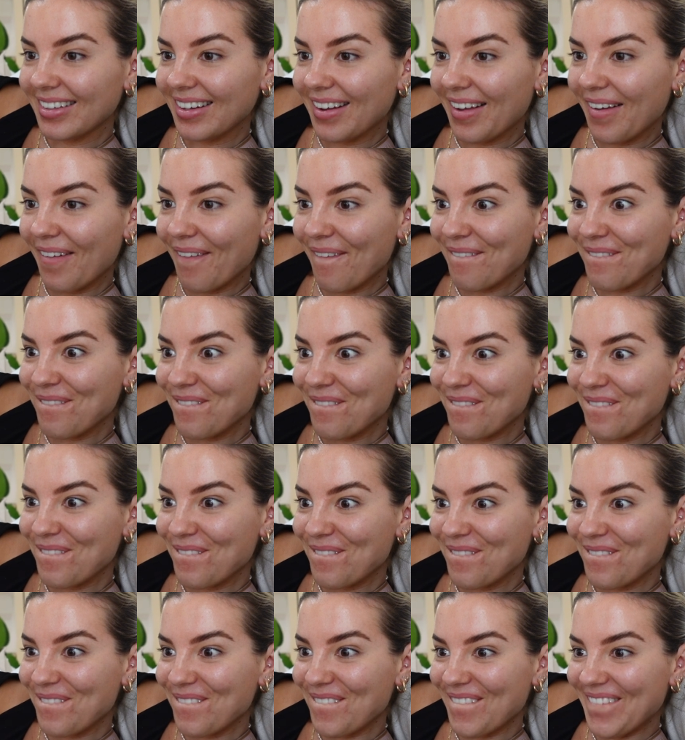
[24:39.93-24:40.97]

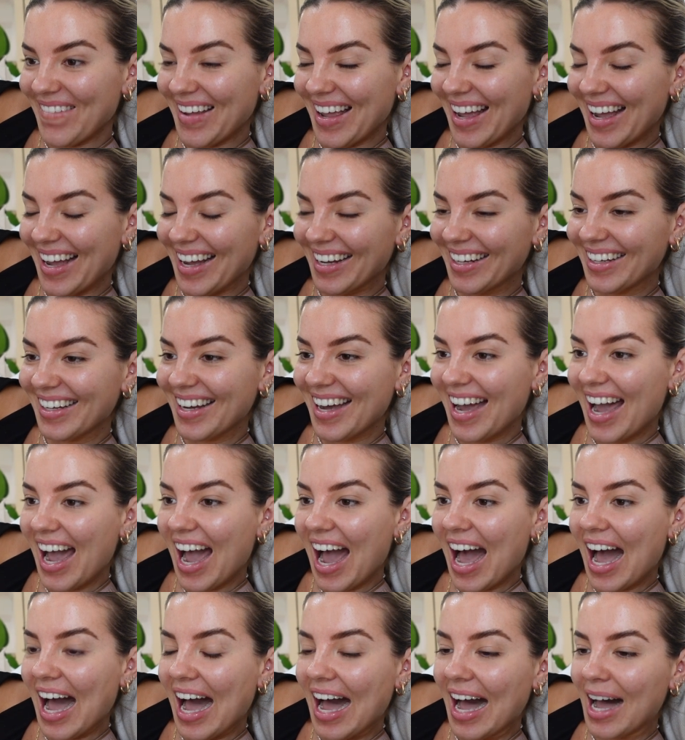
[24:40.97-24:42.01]
Oh, whoa. Yeah.
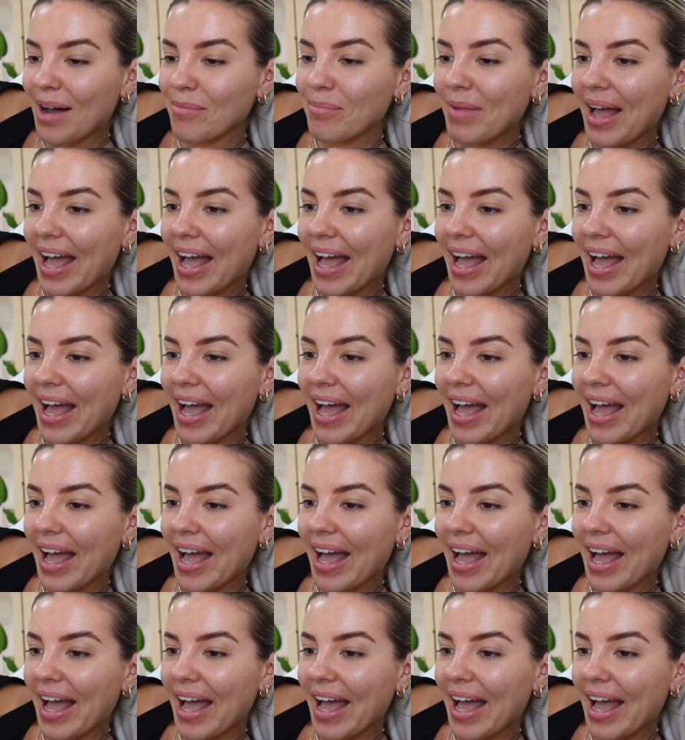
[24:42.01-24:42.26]
Um,